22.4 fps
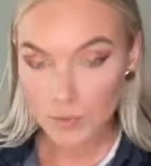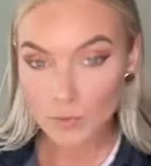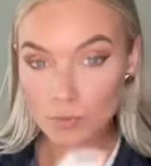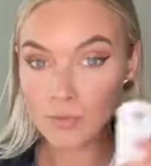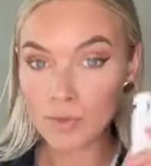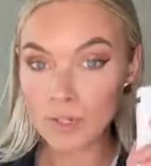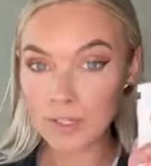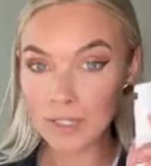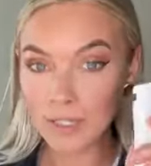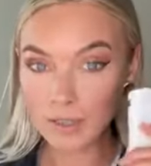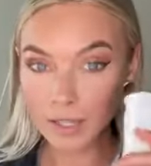
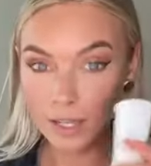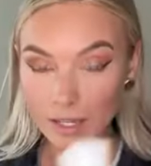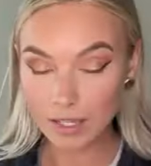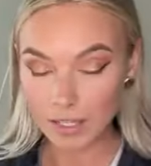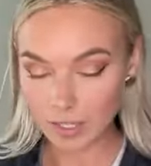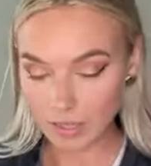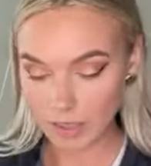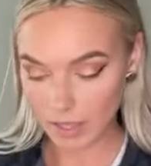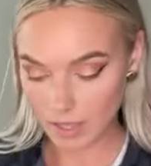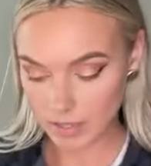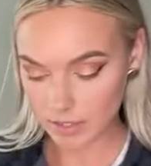been really
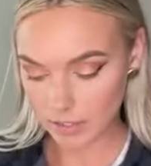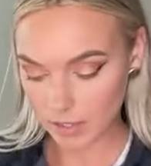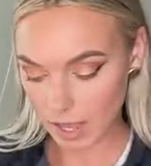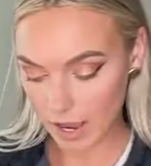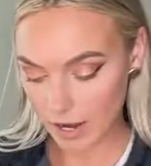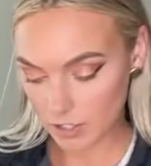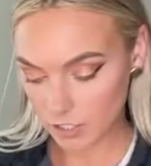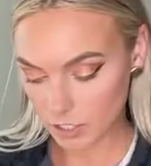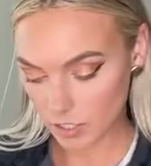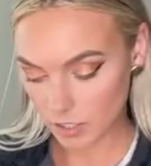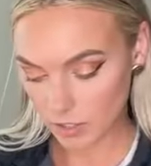liking this
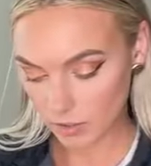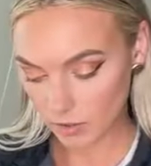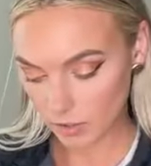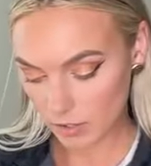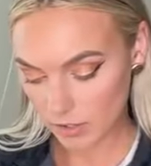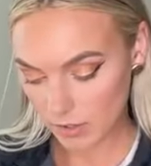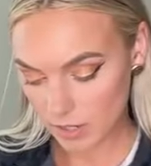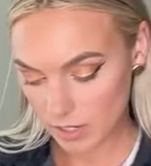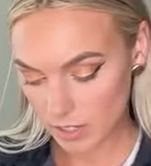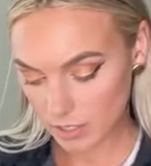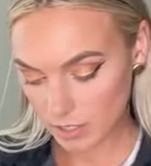lash curler.